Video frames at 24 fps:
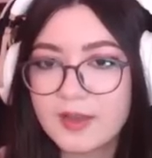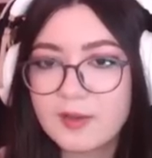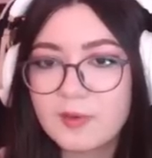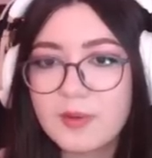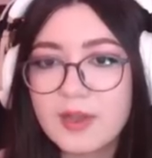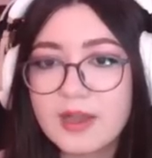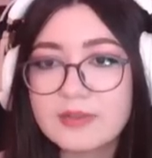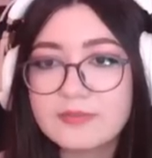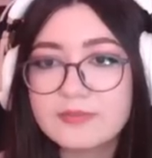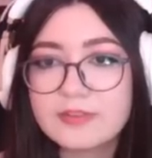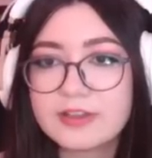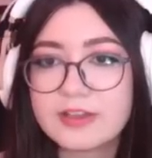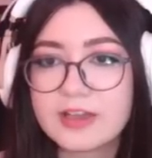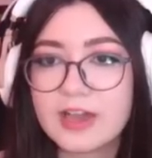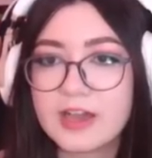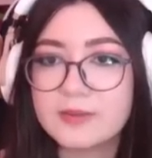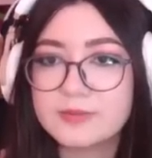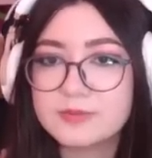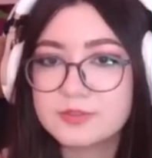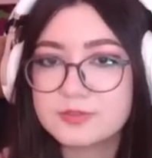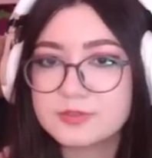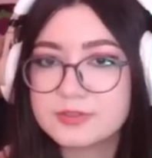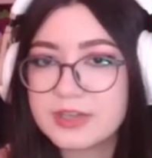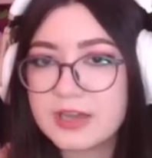I don't have like
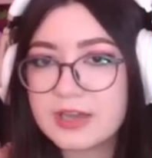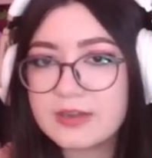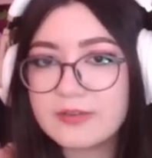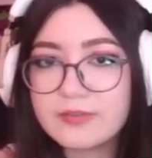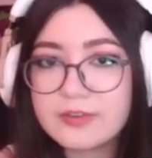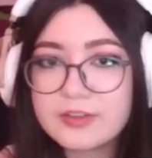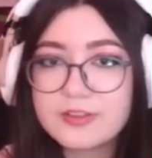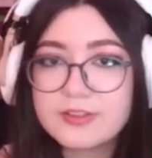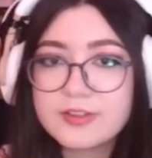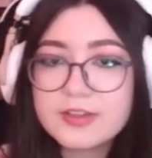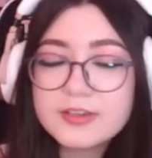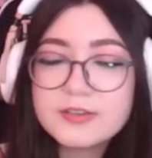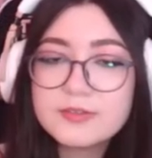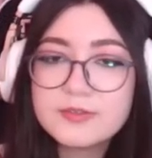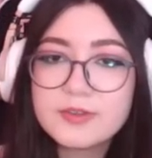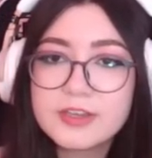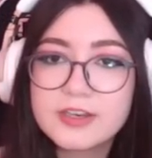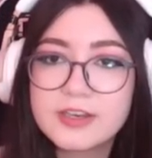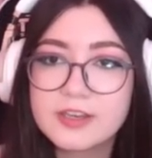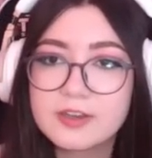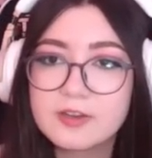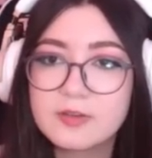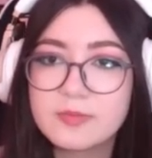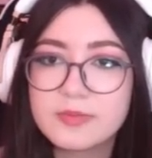absolutely everything
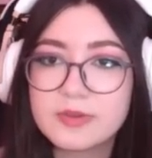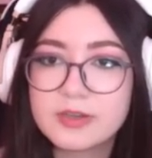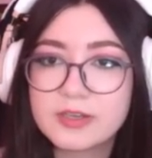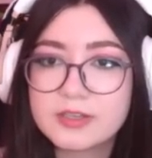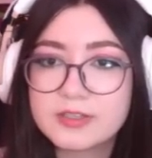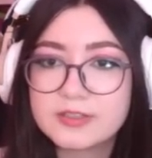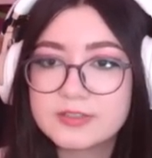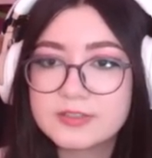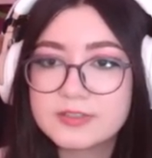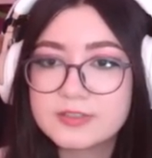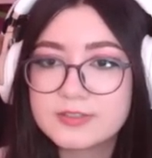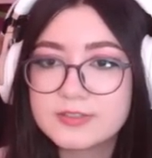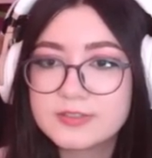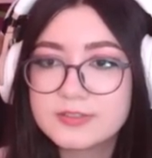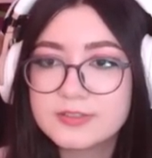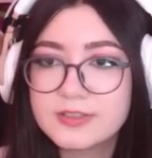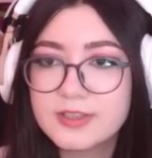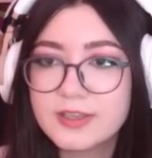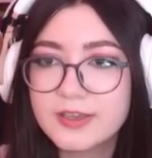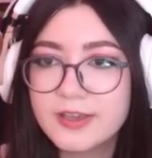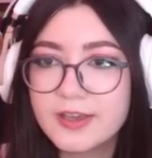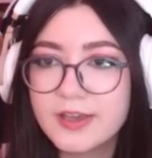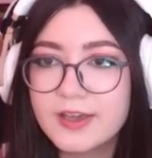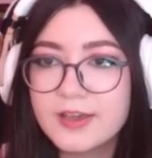right now, but
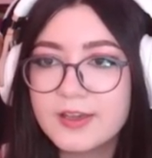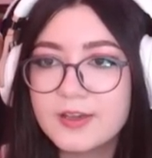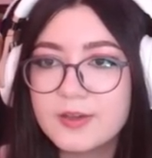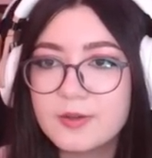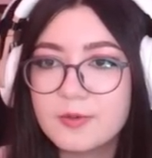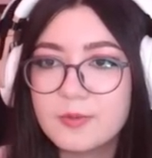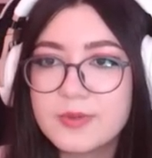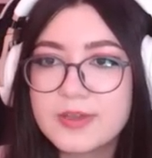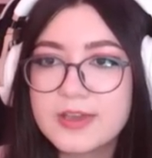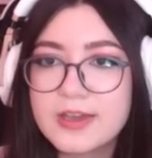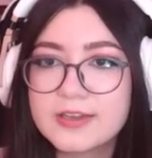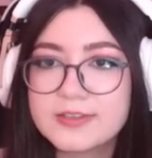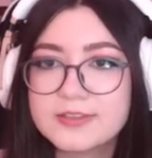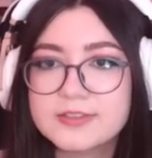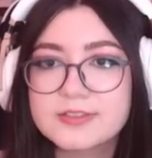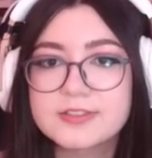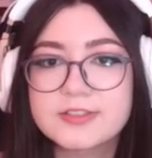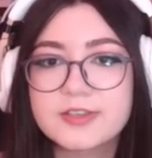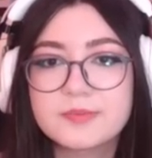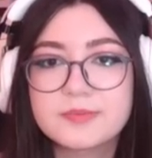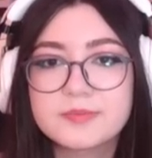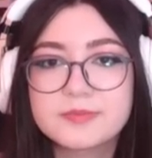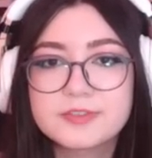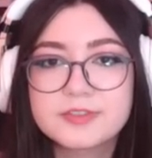we got
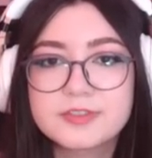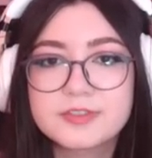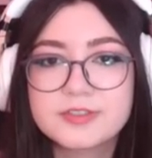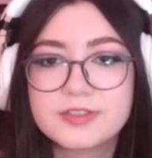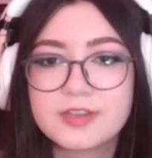some